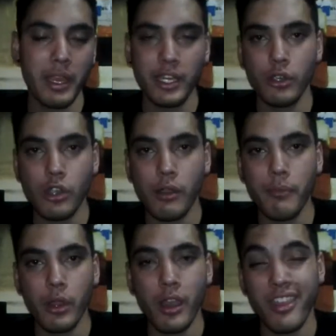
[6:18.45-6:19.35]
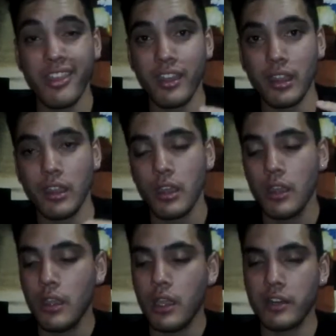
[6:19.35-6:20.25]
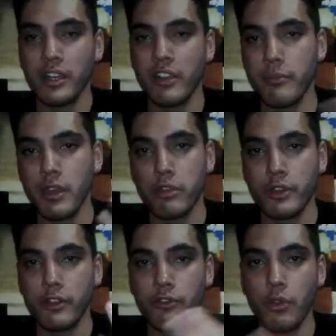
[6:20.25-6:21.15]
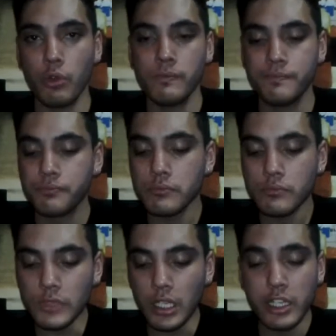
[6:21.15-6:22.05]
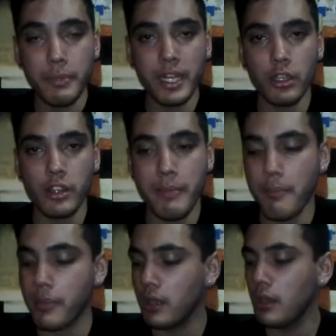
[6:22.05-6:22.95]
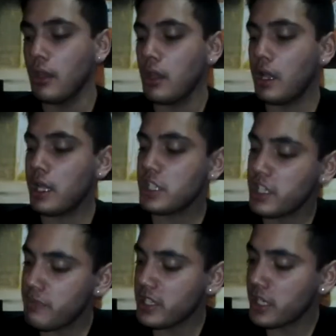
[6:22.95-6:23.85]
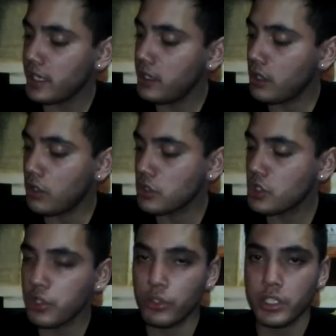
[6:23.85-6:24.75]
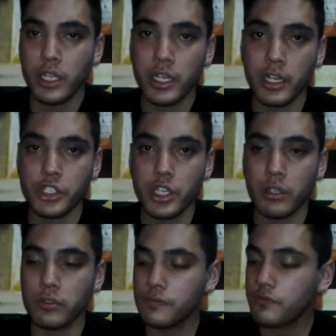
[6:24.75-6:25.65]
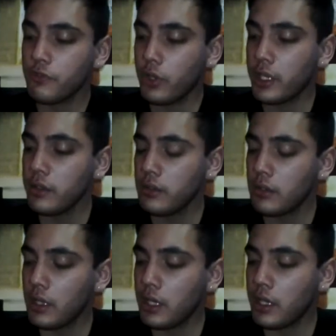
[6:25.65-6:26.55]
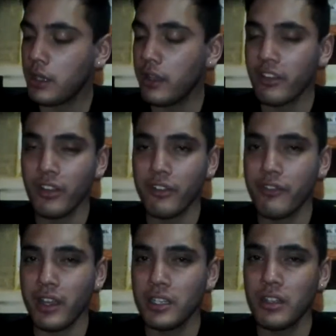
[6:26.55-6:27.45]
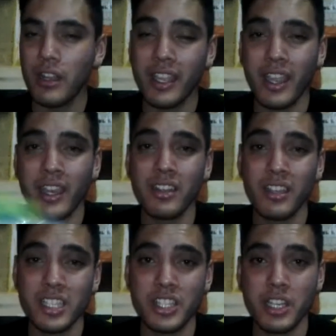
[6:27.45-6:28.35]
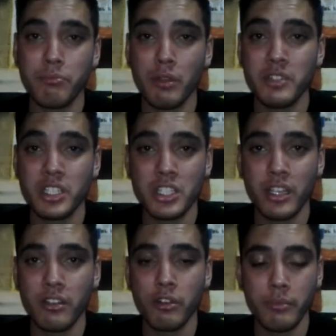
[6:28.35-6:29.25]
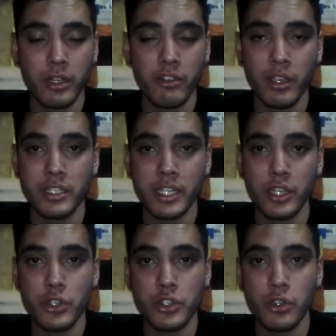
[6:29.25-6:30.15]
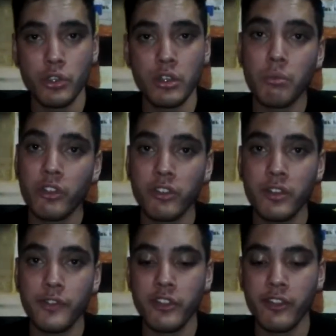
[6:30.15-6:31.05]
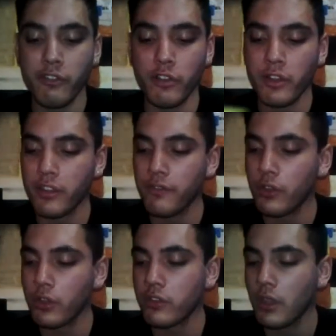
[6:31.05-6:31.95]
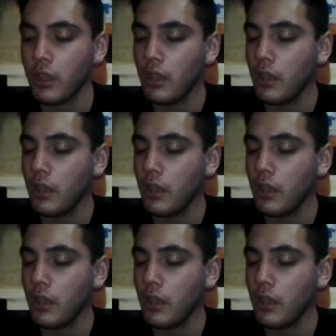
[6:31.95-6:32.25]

make your combo, I think. And I think it's about 3 or 4, depending on the map. So that's basically Onslaught in a nutshell for you. It was a lot of fun. Again, like I said, probably just takes a little bit of time to get used to, because it was confusing for us at first.